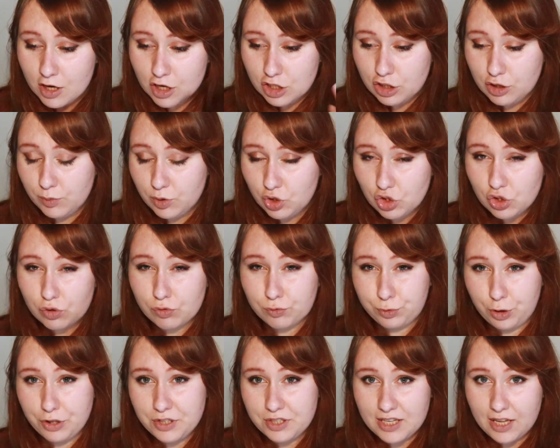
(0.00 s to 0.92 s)
So we just
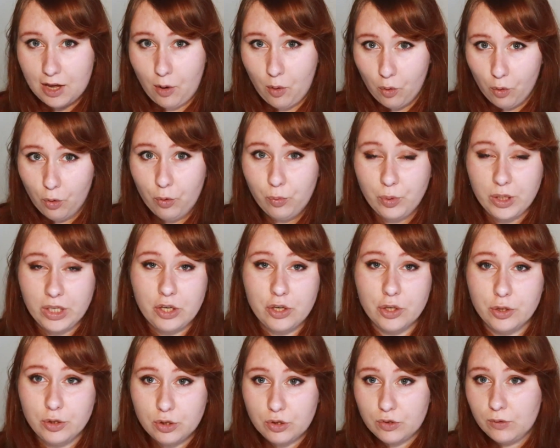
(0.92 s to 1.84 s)
cross that hall, we
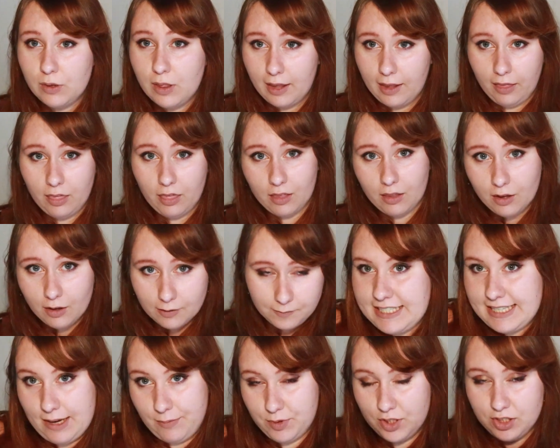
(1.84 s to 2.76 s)
go to like the
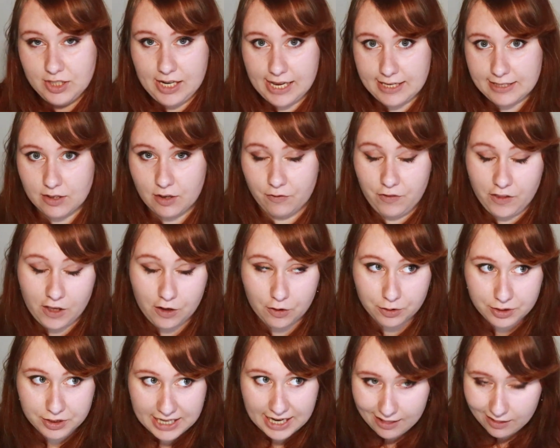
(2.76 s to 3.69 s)
reception desk of the
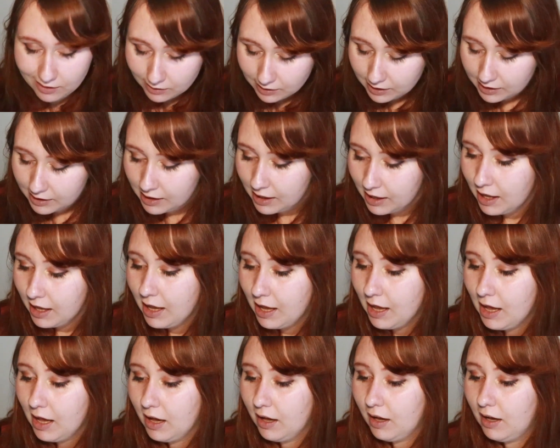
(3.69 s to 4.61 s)
hotel,
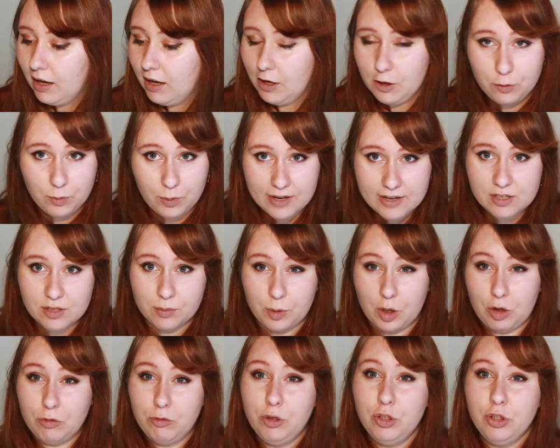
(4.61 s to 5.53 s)
and we ask
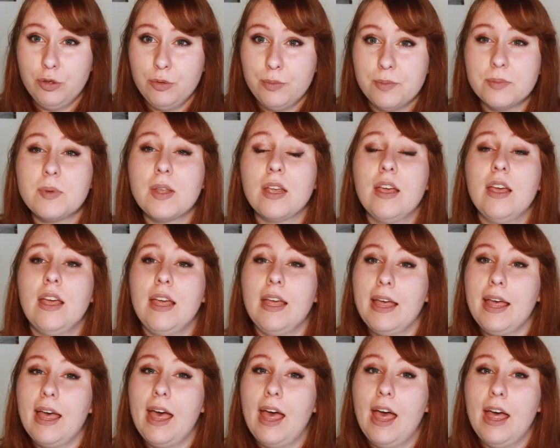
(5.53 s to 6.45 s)
about rooms,
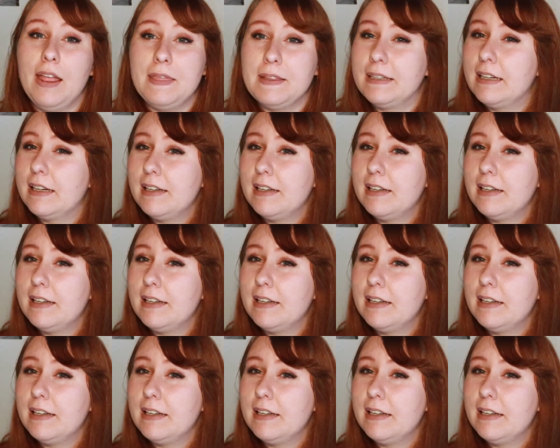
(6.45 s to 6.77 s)
and the